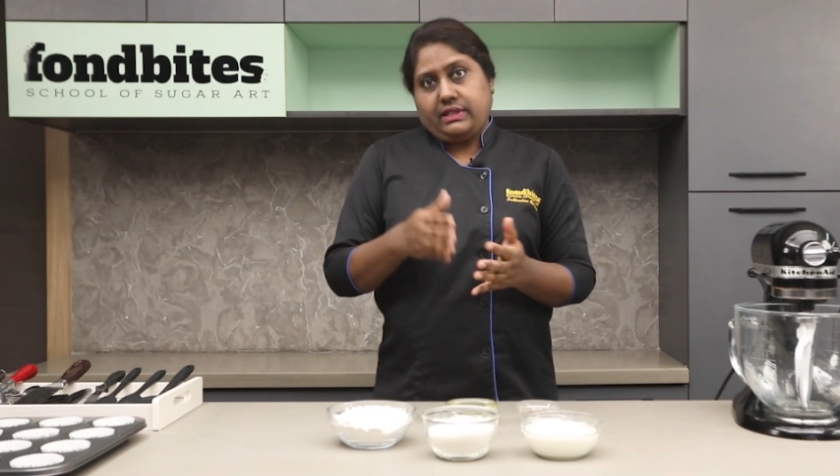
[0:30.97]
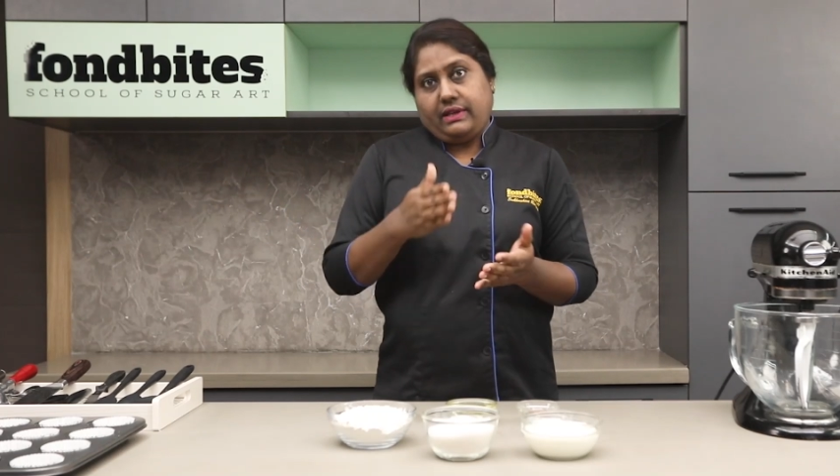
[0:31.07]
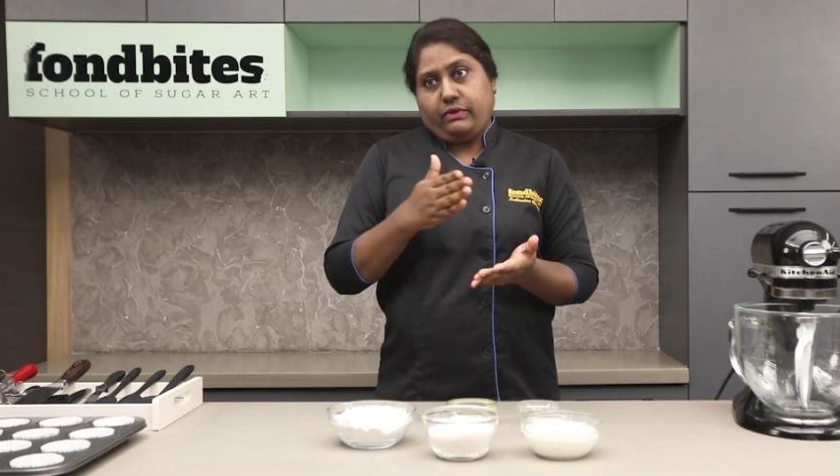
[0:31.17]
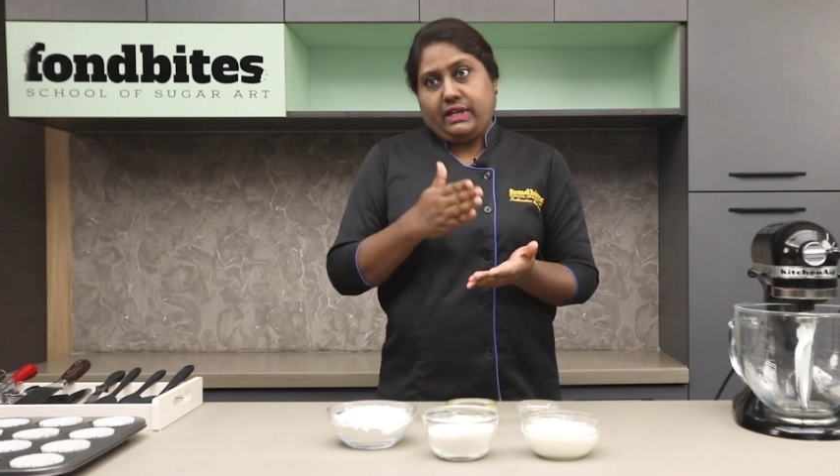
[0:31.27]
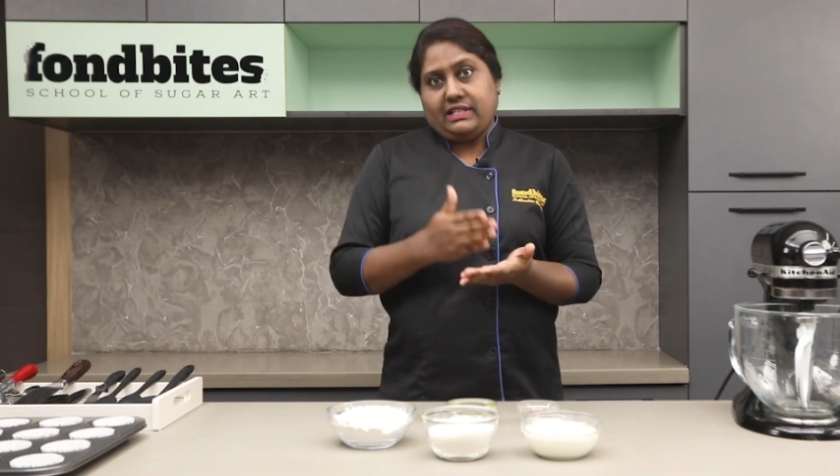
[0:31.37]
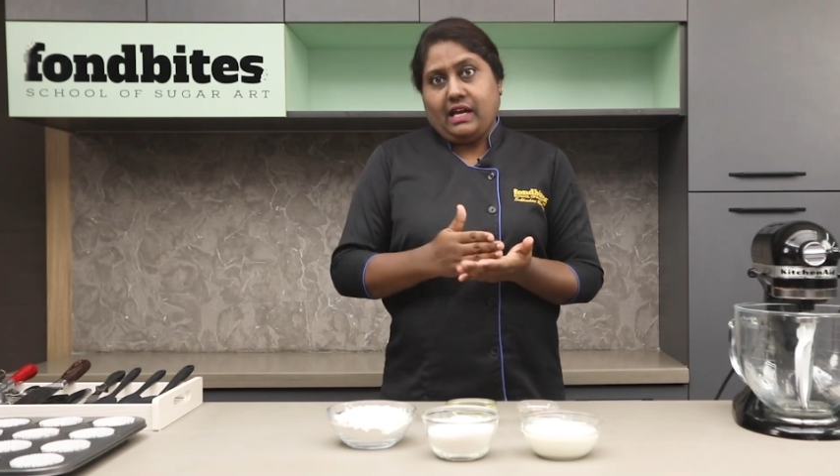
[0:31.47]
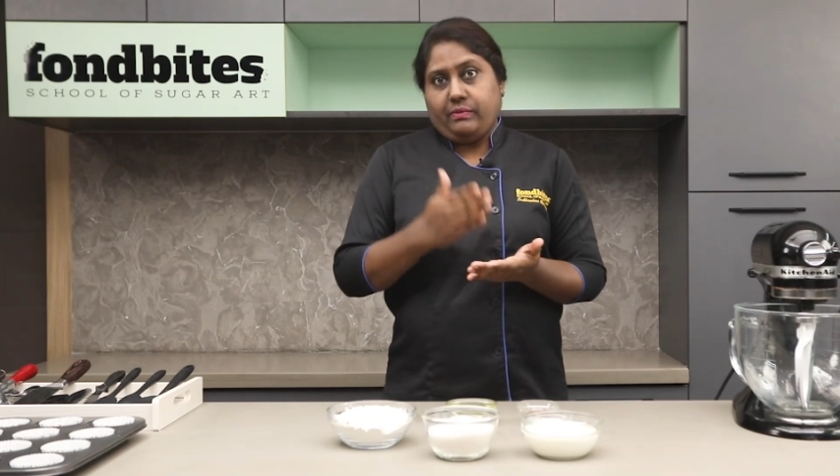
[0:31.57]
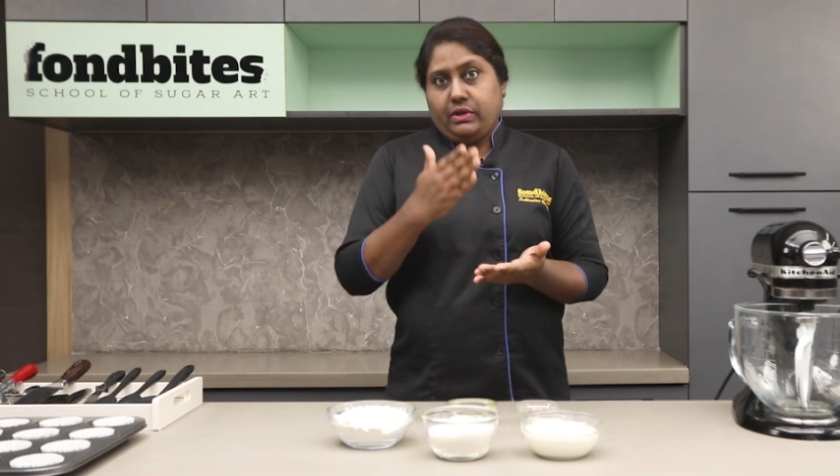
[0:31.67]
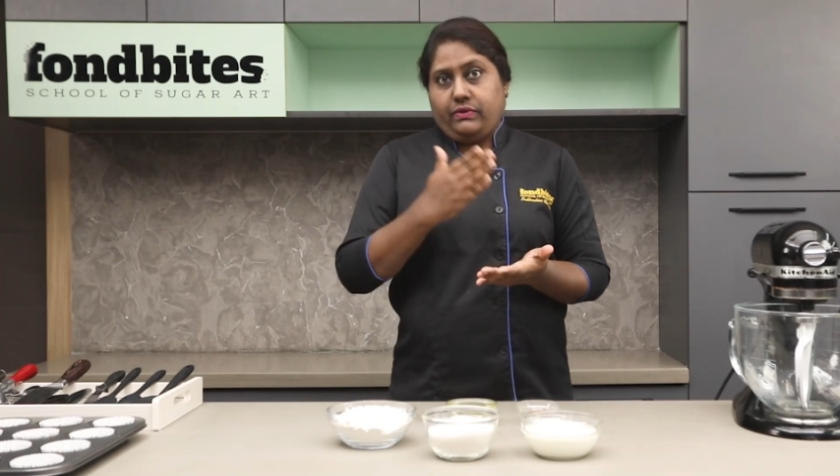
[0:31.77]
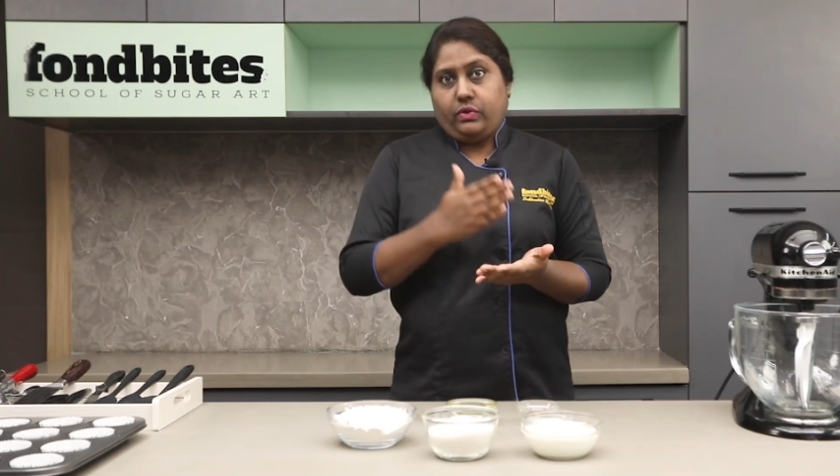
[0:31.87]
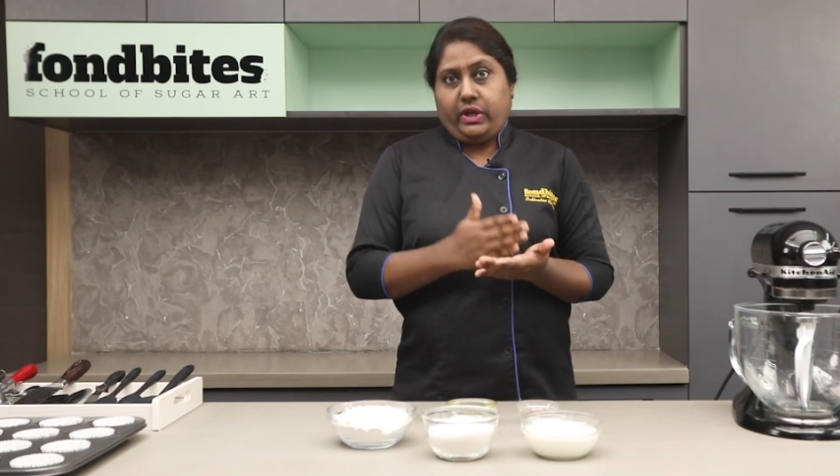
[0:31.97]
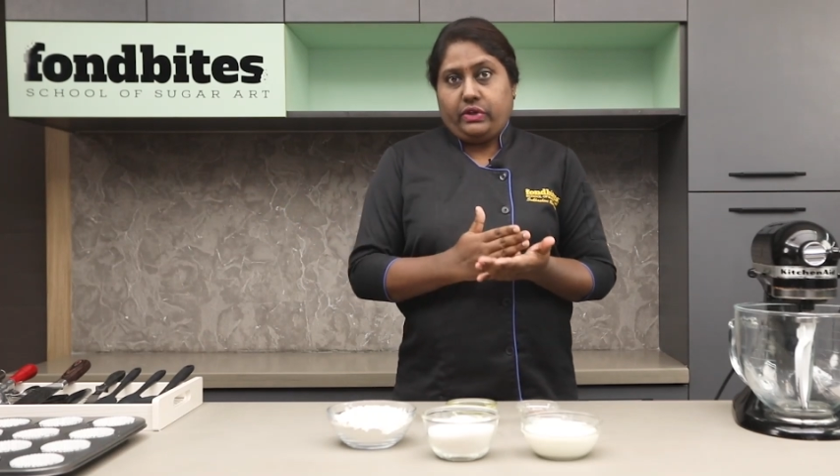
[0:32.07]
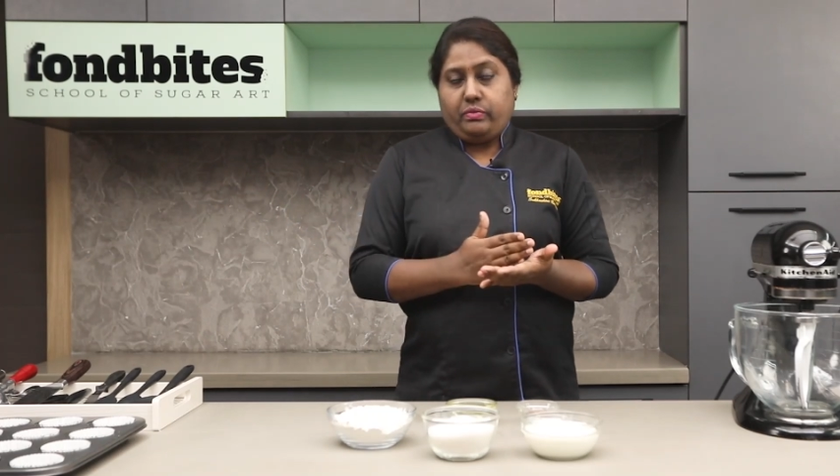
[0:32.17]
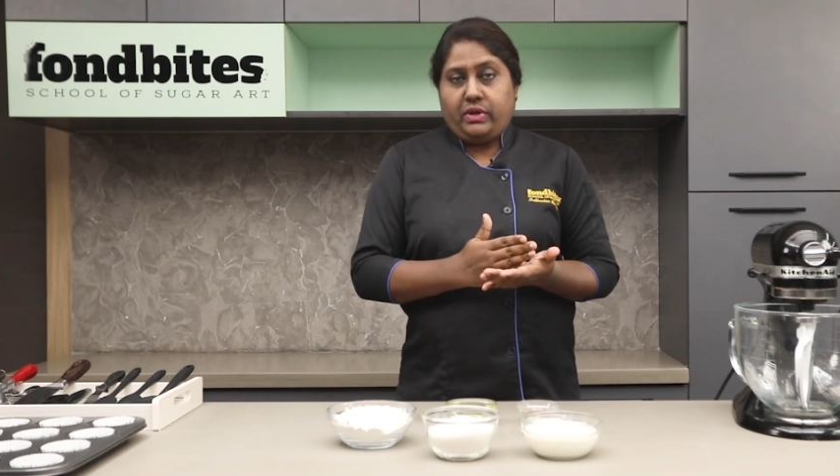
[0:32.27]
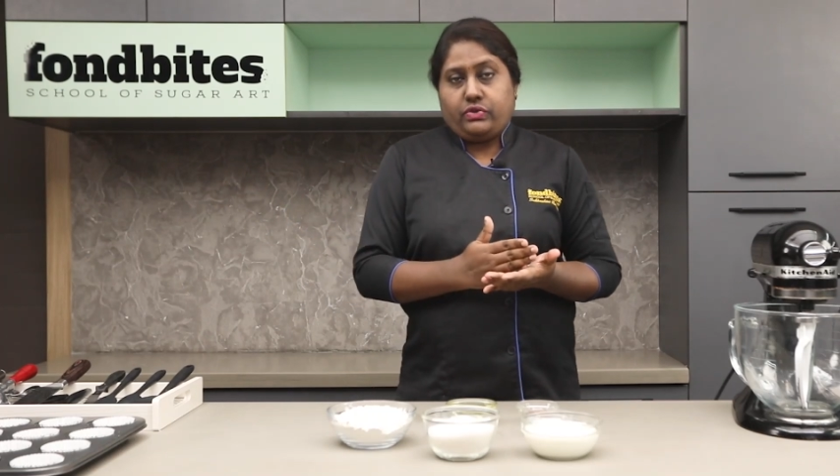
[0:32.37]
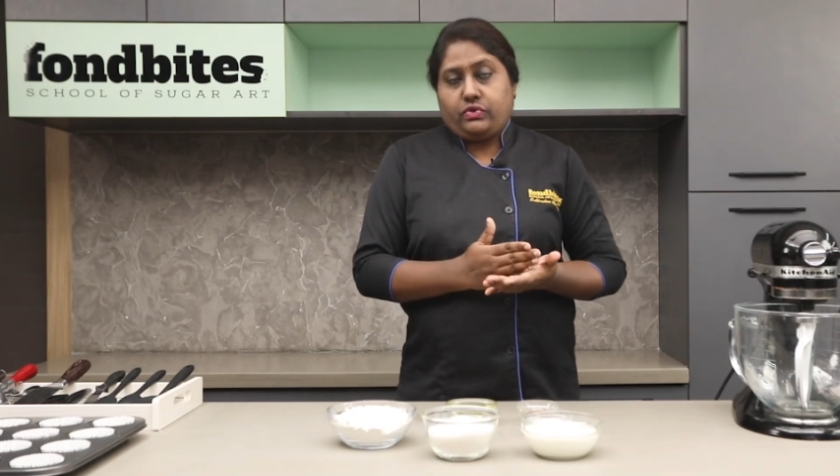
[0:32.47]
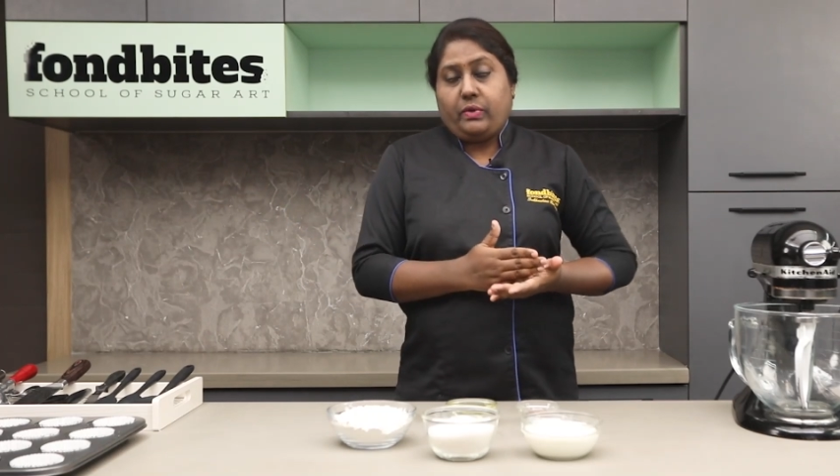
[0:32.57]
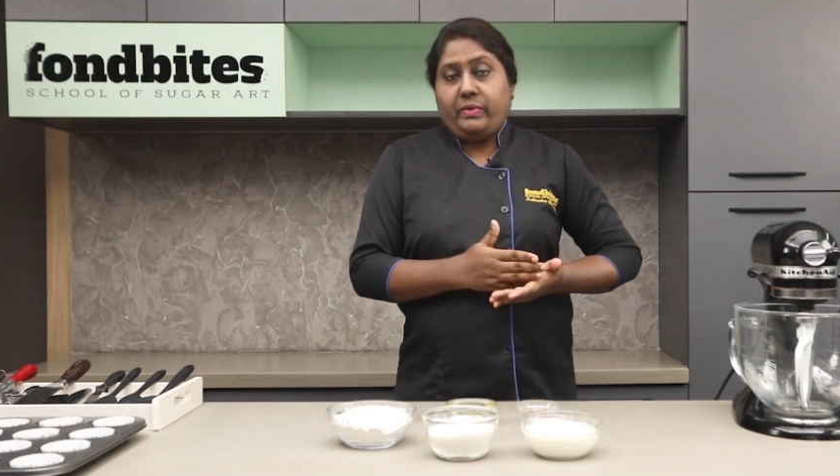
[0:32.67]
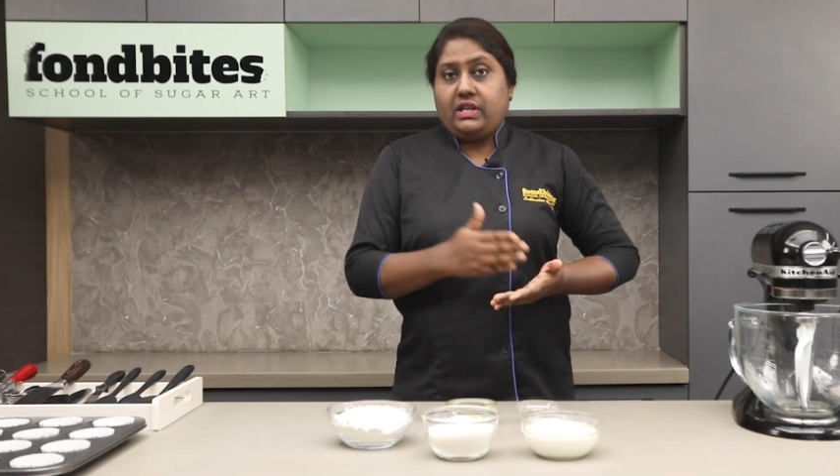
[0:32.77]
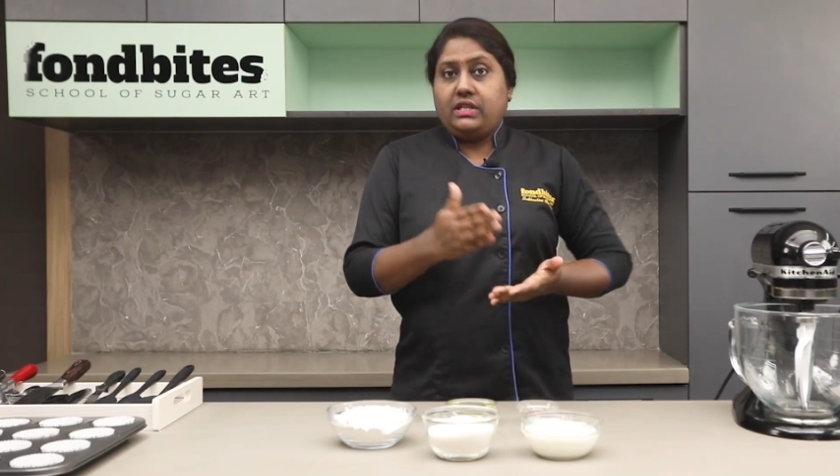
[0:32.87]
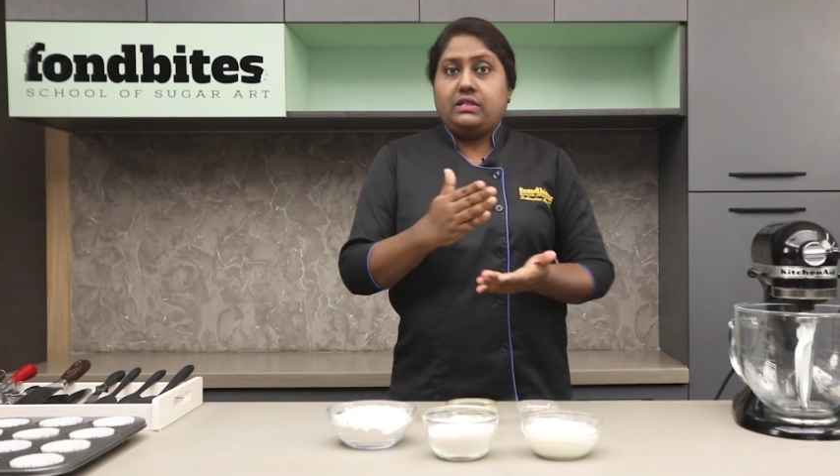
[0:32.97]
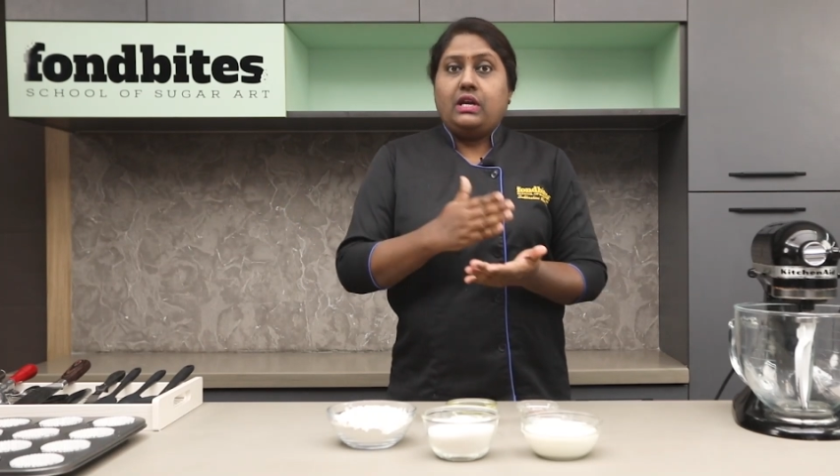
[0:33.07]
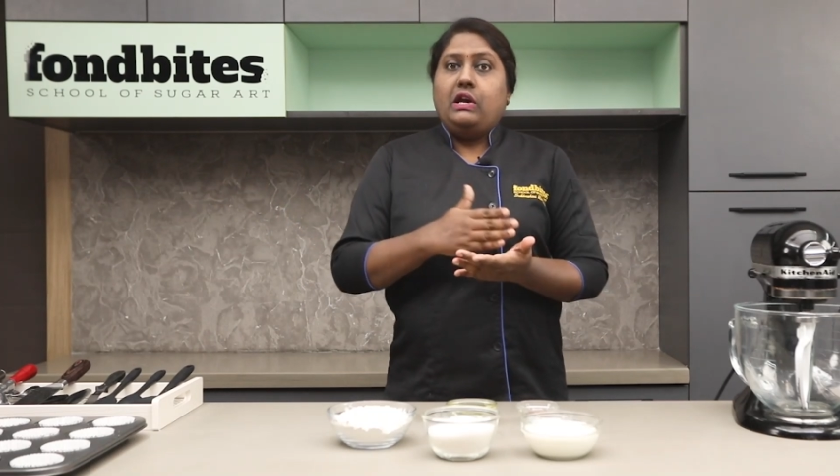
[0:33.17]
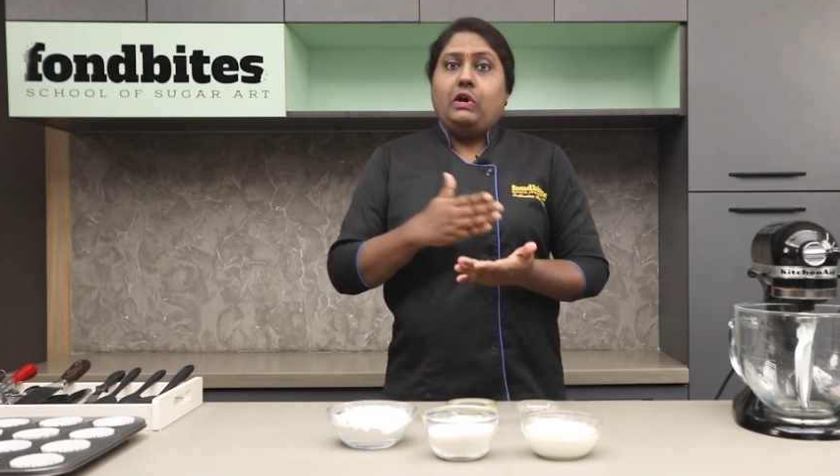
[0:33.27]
Say for example, if you're going to make strawberries